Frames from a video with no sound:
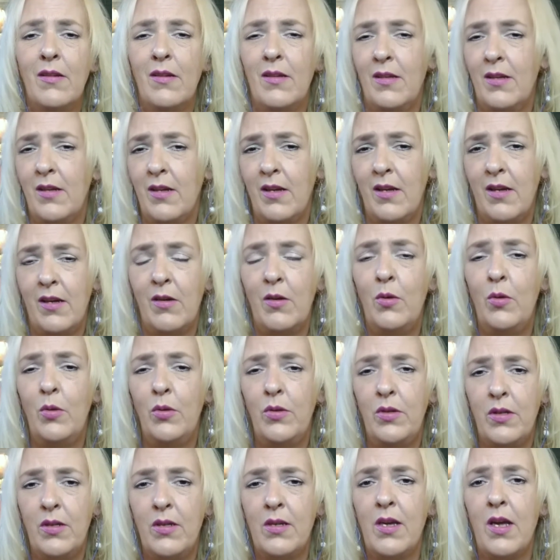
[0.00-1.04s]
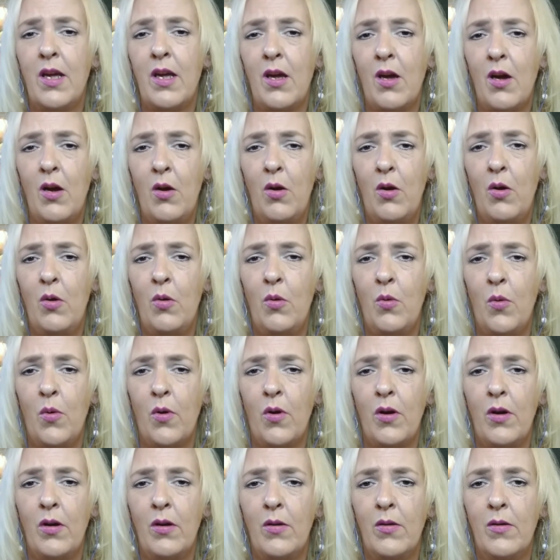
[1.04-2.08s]
and a gold digging
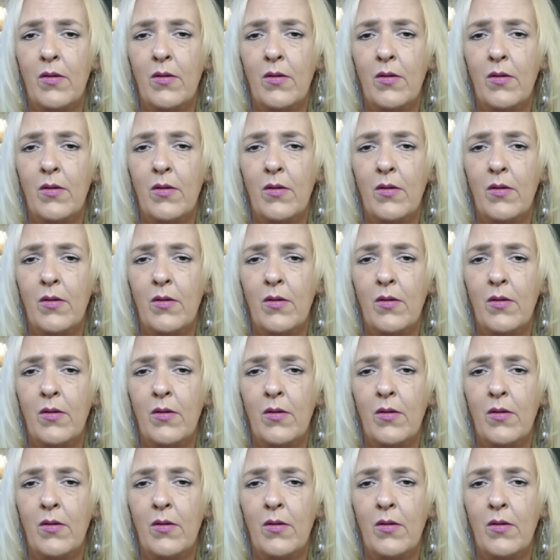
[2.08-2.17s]
whore,